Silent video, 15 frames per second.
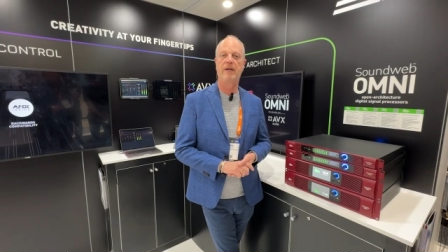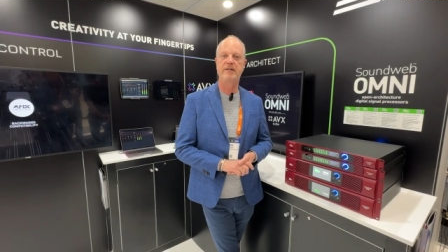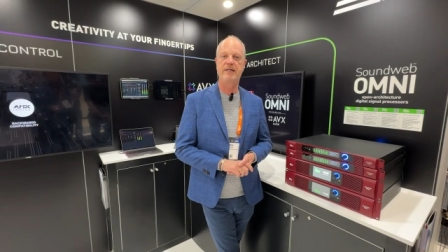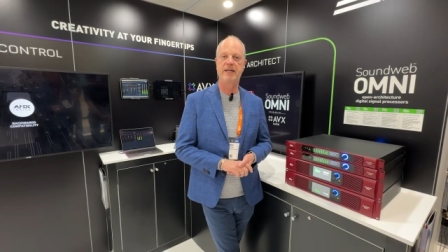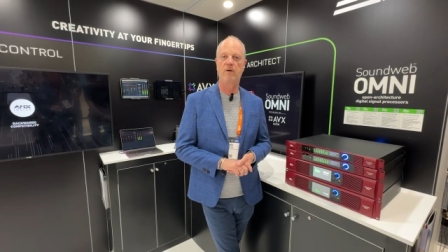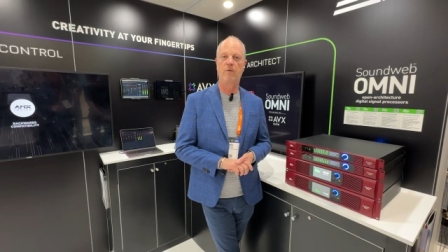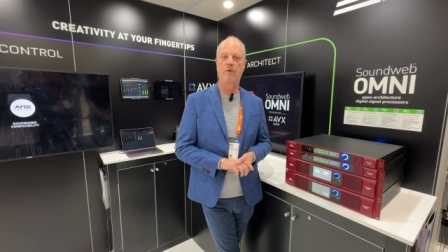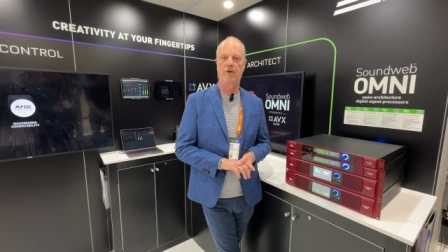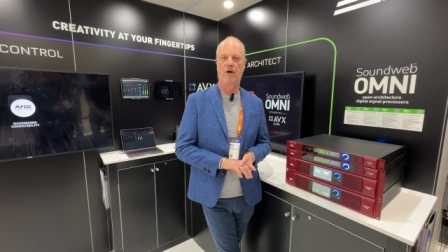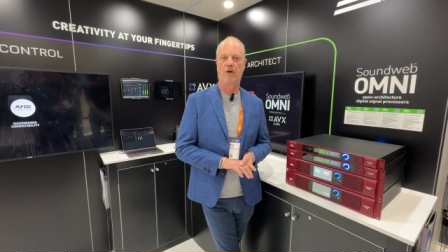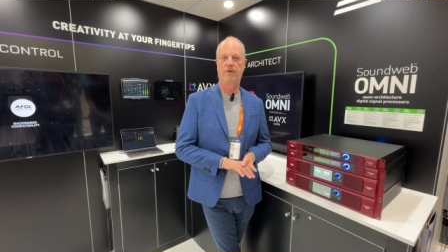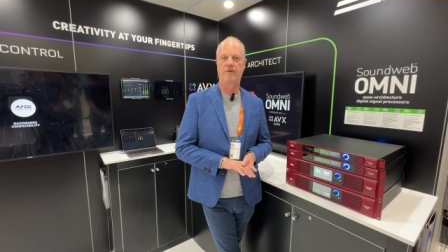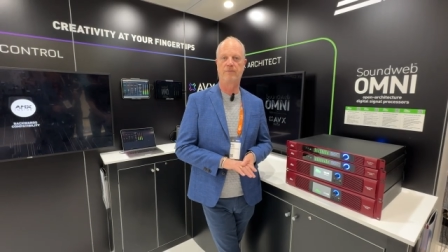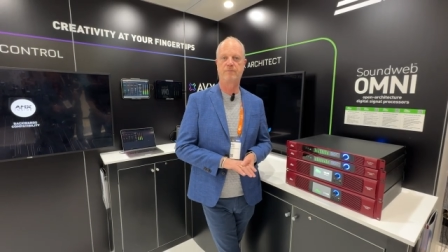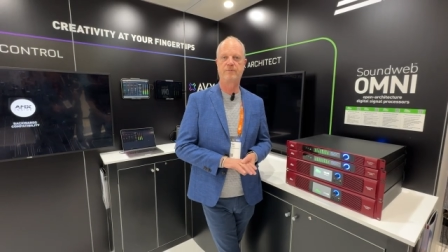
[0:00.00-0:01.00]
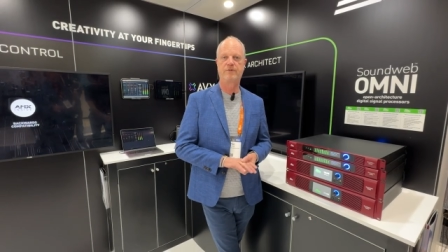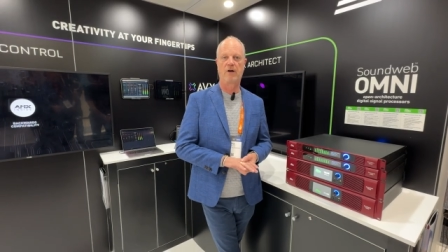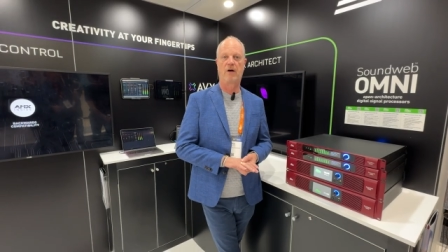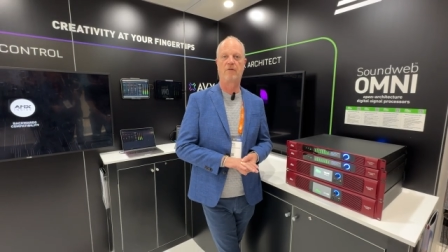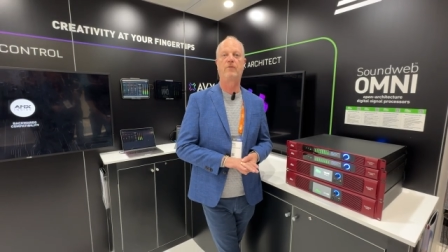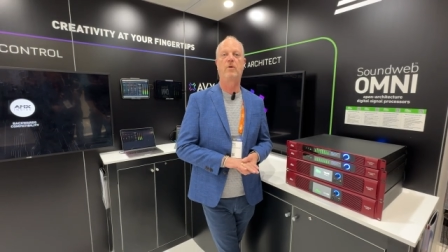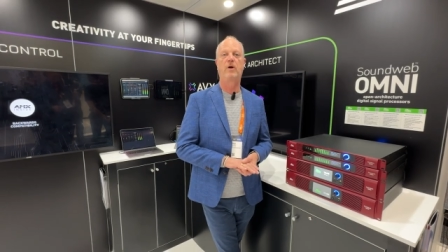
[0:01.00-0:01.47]
and deal with all the
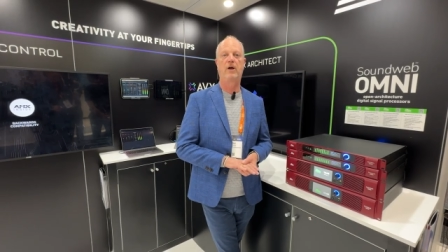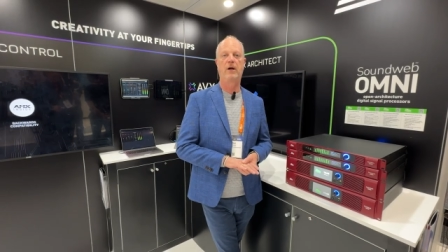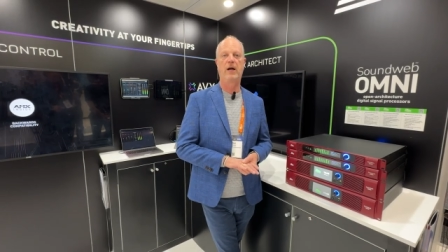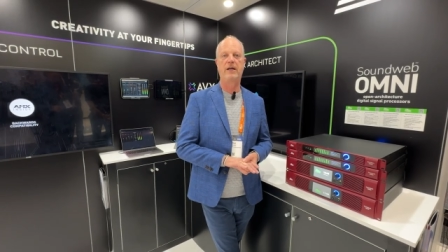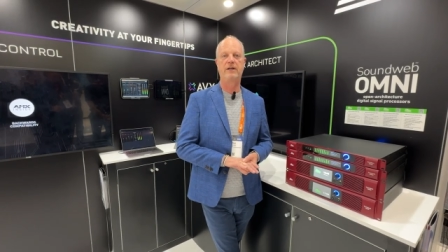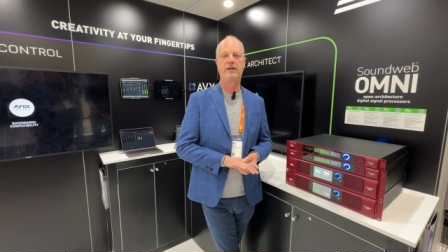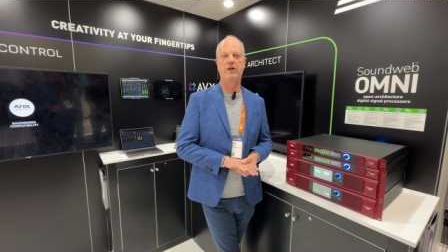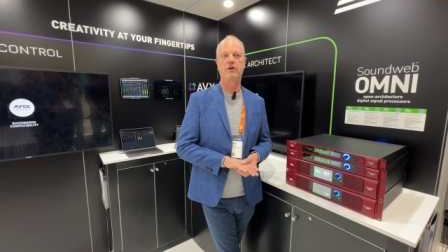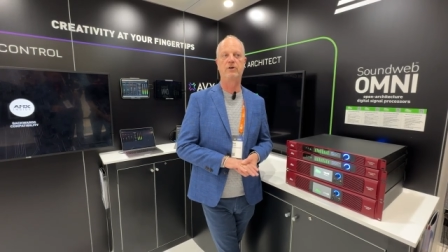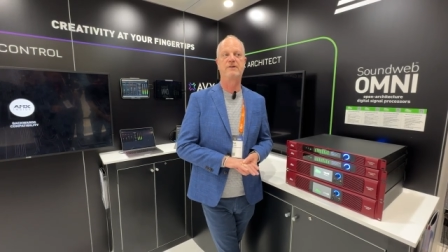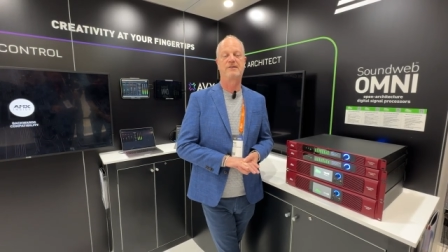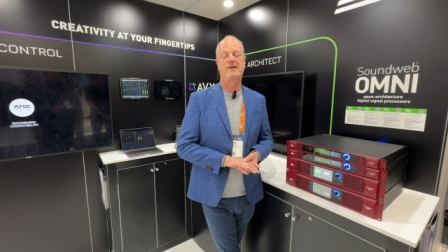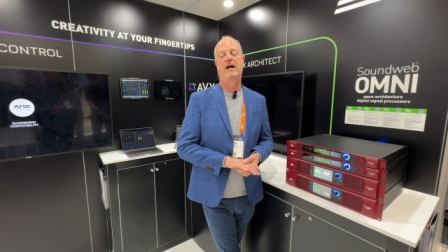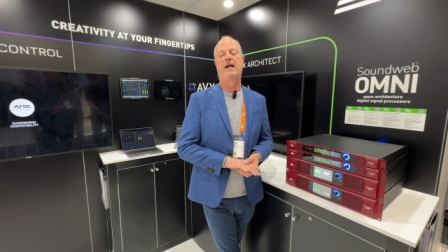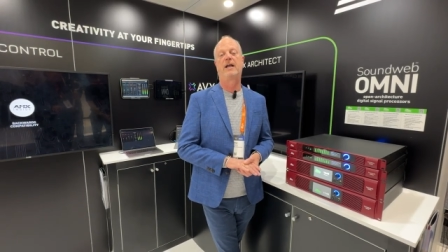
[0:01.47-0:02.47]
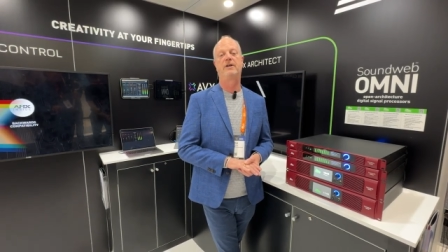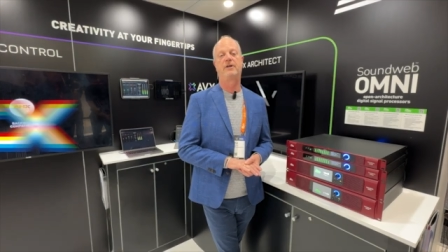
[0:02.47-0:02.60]
software and your design